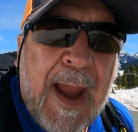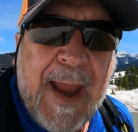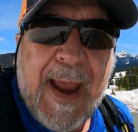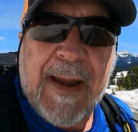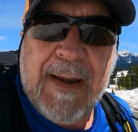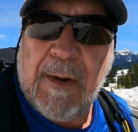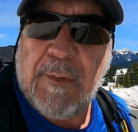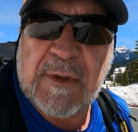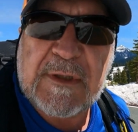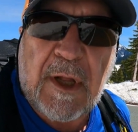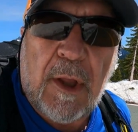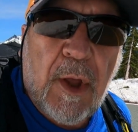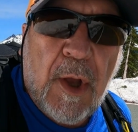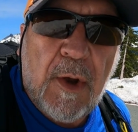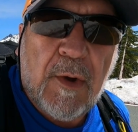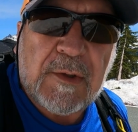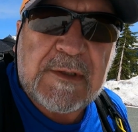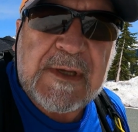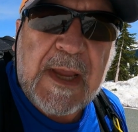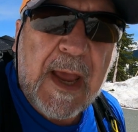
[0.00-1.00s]
and it was
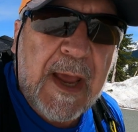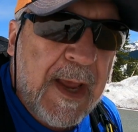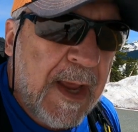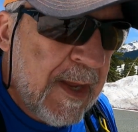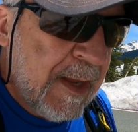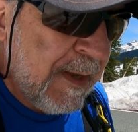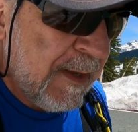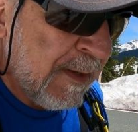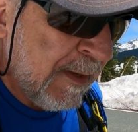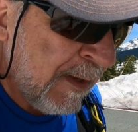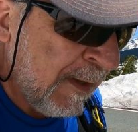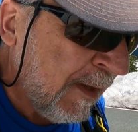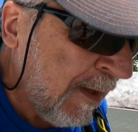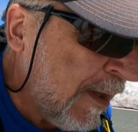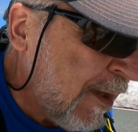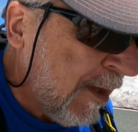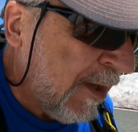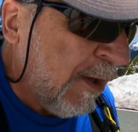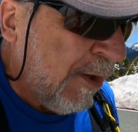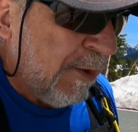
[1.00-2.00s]
closed
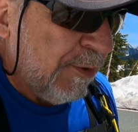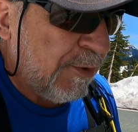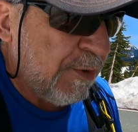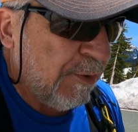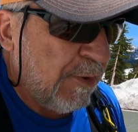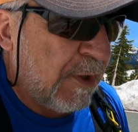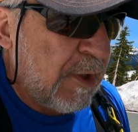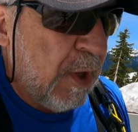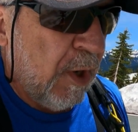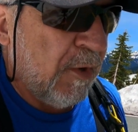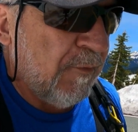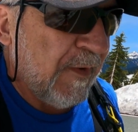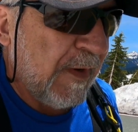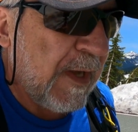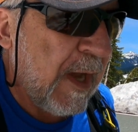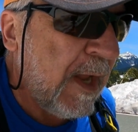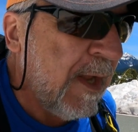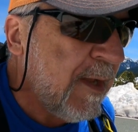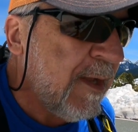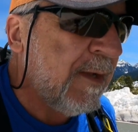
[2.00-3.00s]
due to
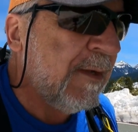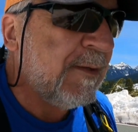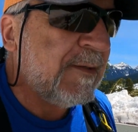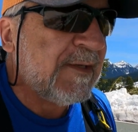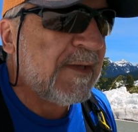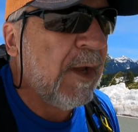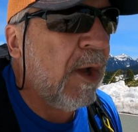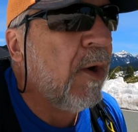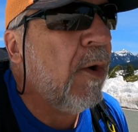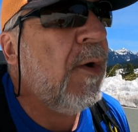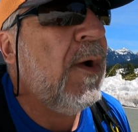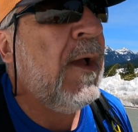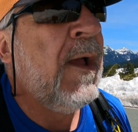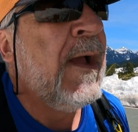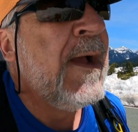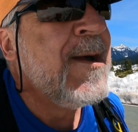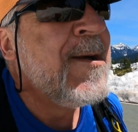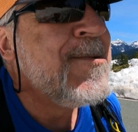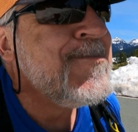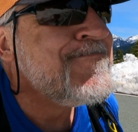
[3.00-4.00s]
COVID. So
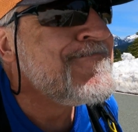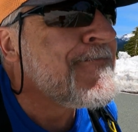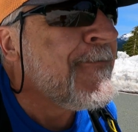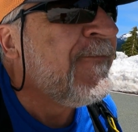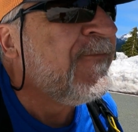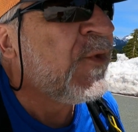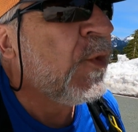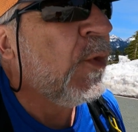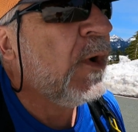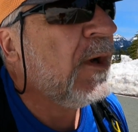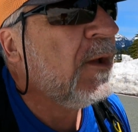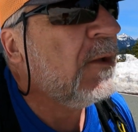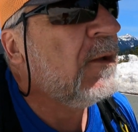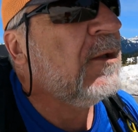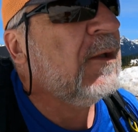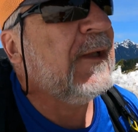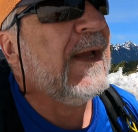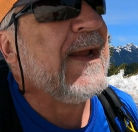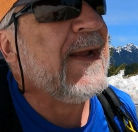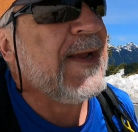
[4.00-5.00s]
we're a
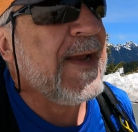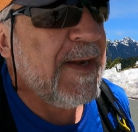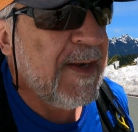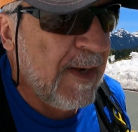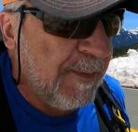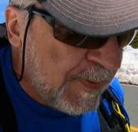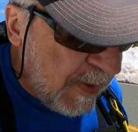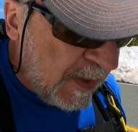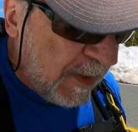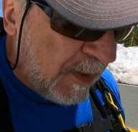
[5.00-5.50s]
little late getting up